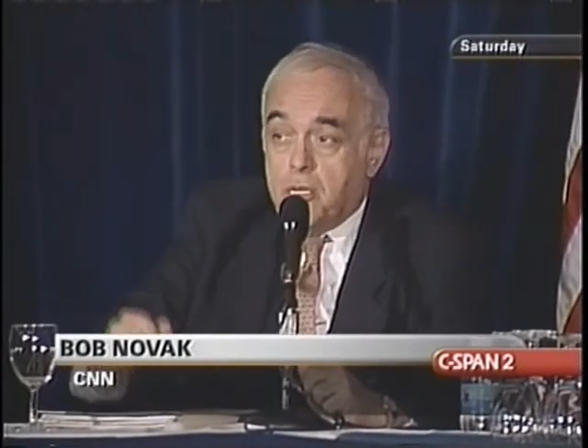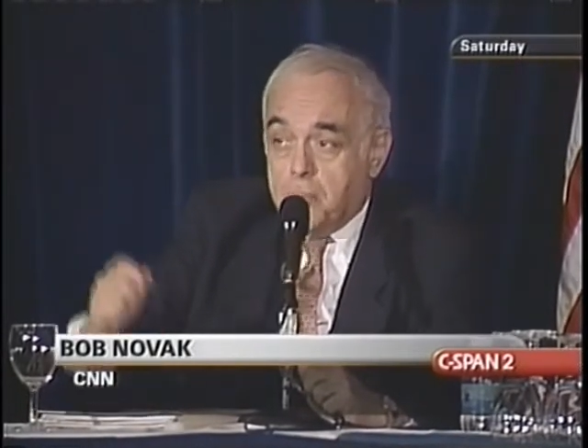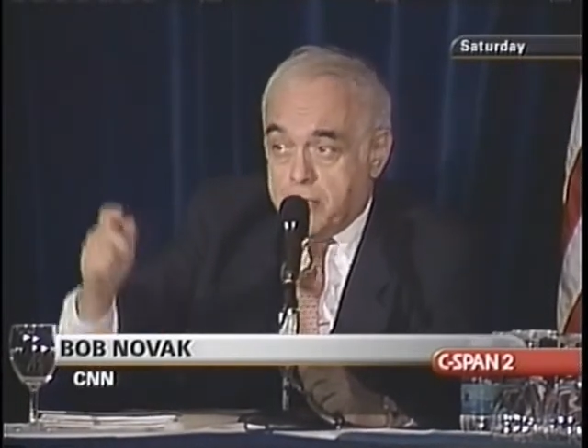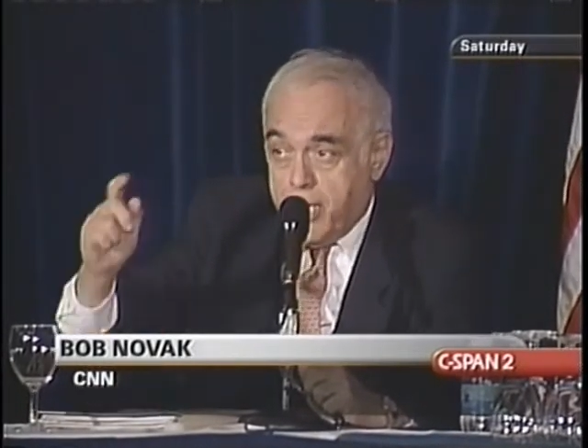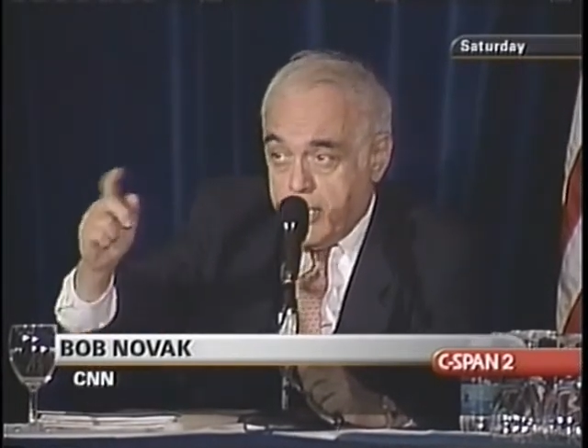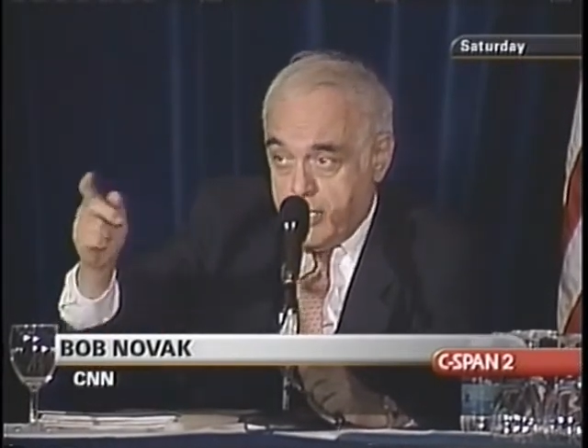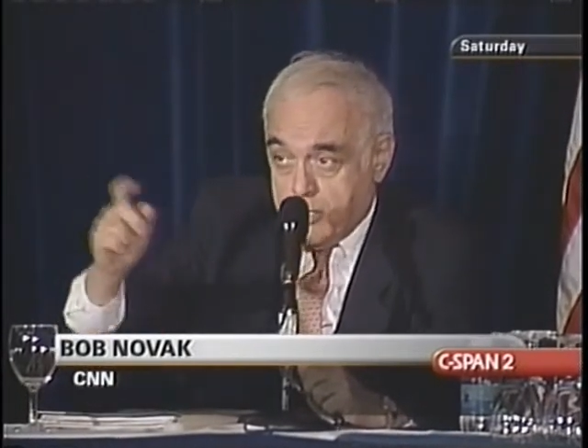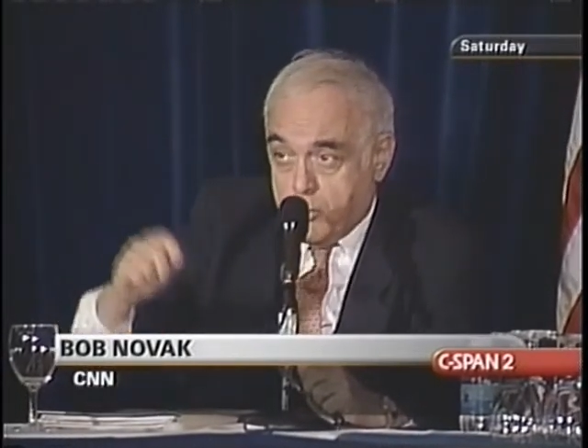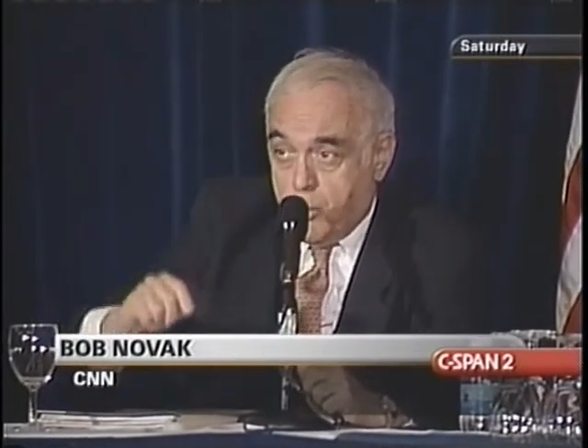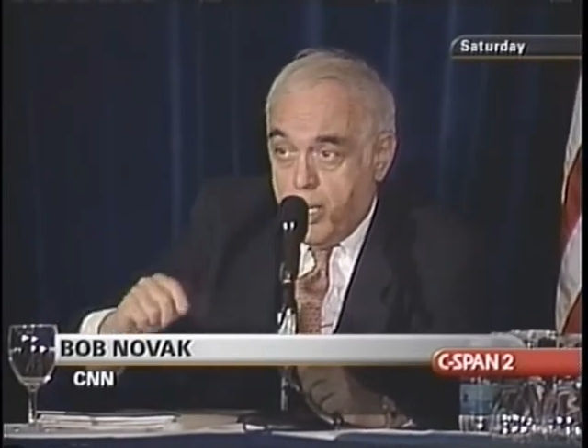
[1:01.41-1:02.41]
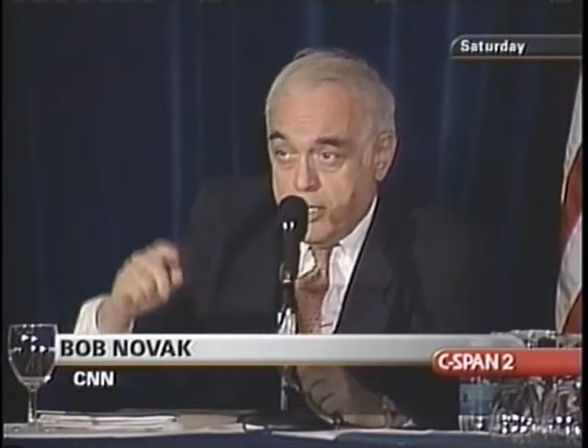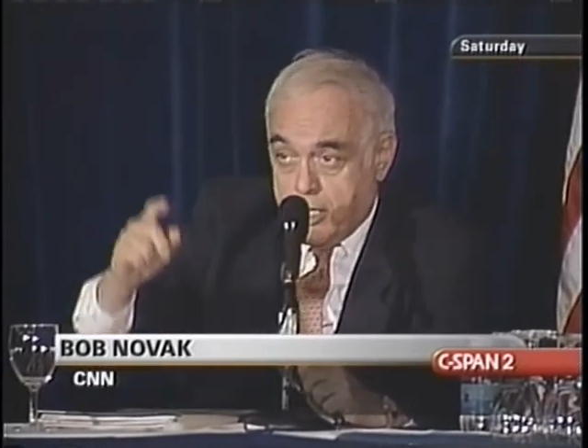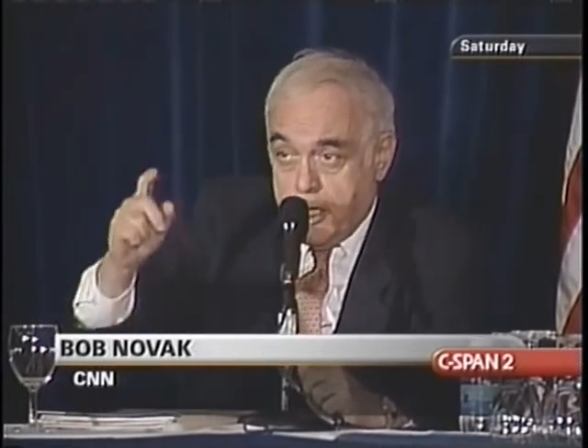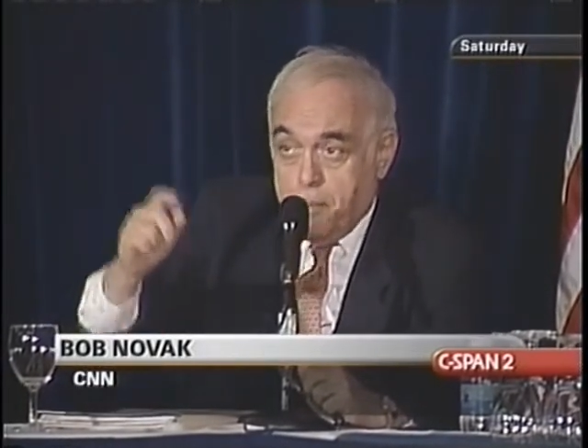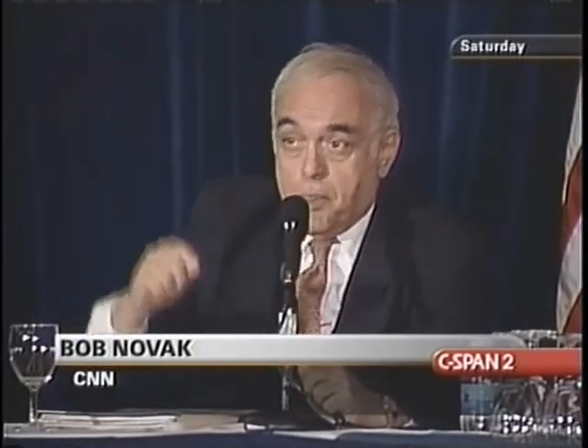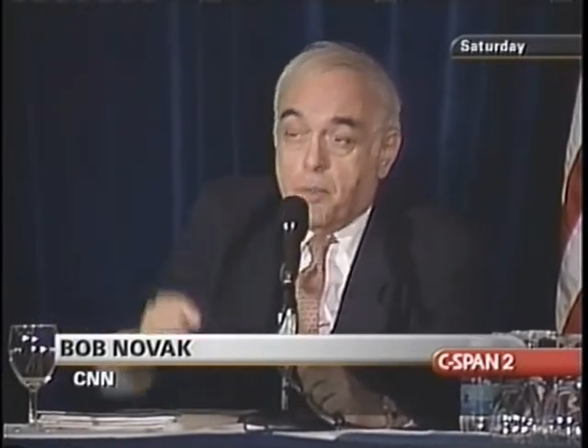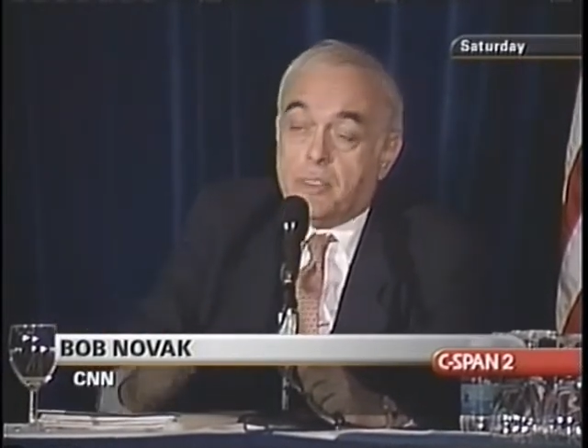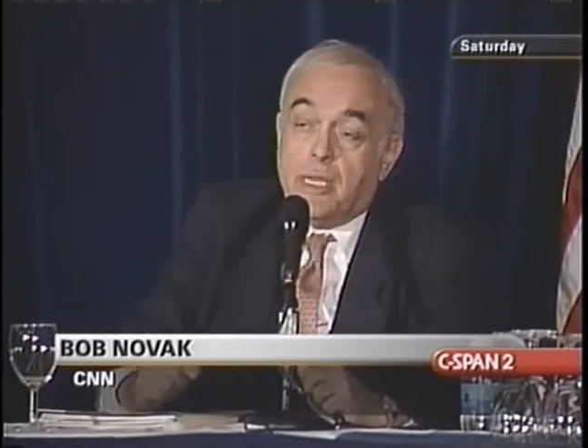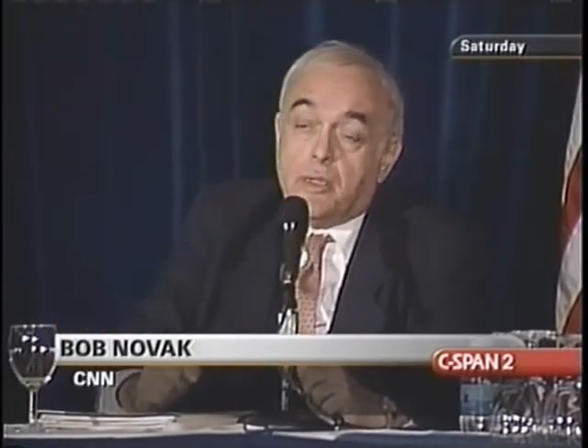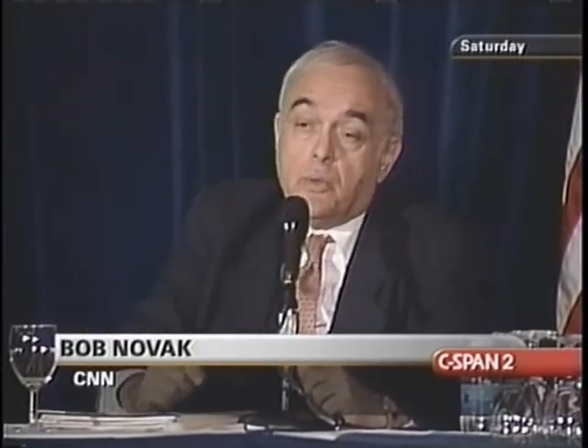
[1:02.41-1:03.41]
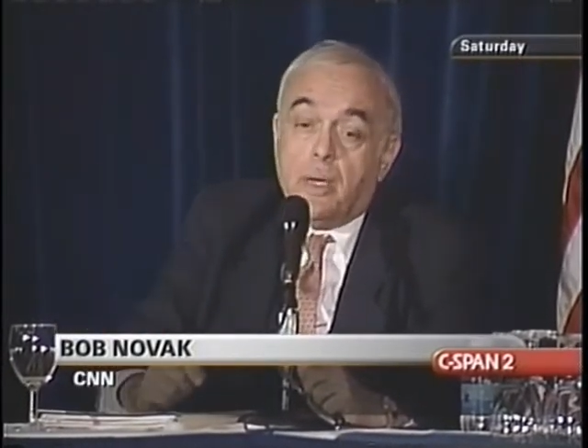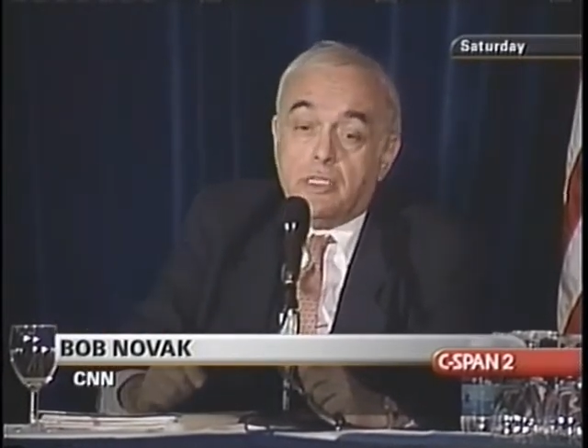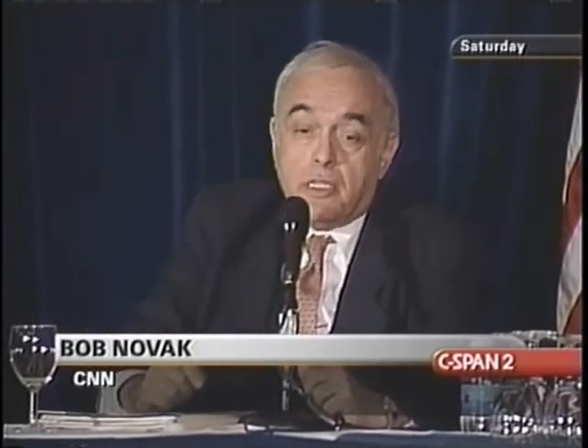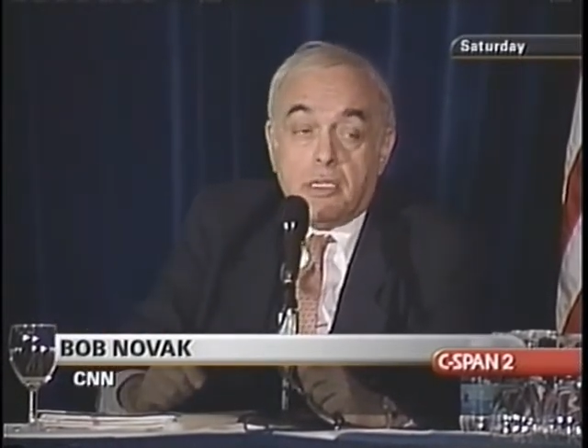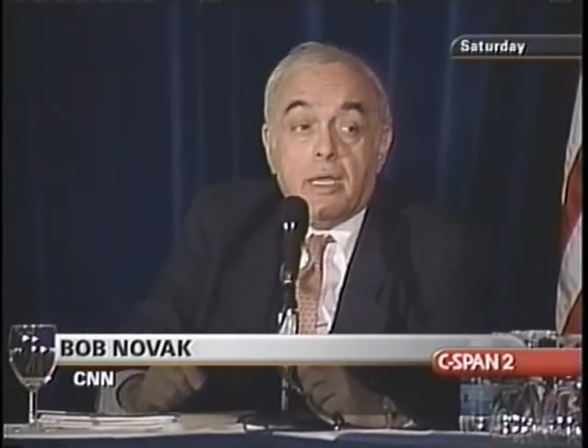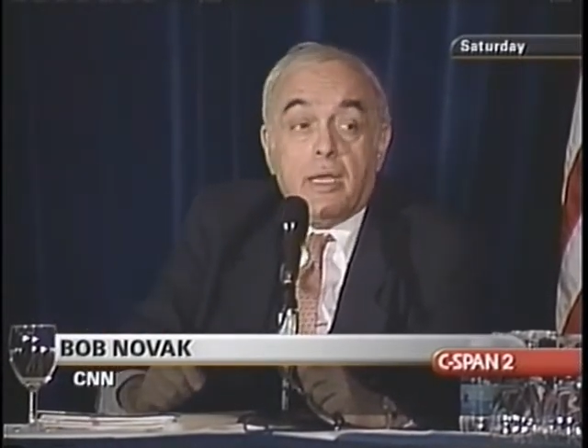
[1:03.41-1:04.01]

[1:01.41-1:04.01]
but that is quite in keeping with that question